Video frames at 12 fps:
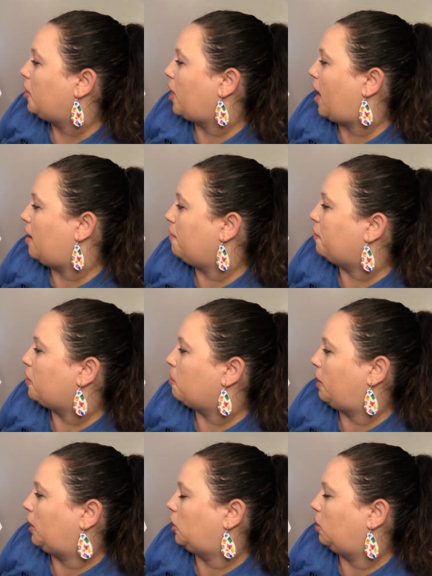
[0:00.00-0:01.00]
That
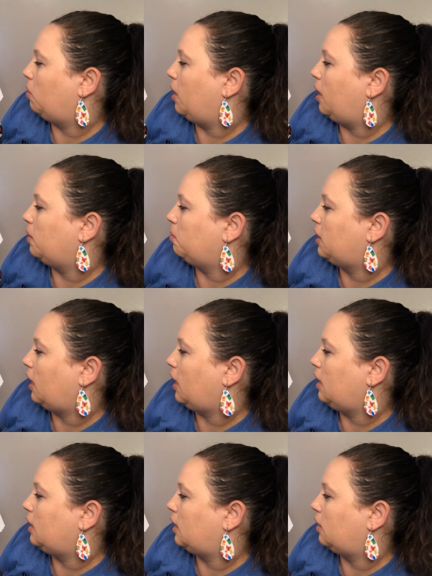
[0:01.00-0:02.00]
information will help
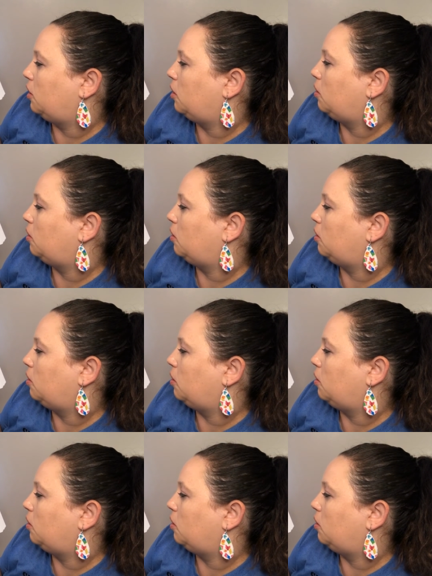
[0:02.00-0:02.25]
scientists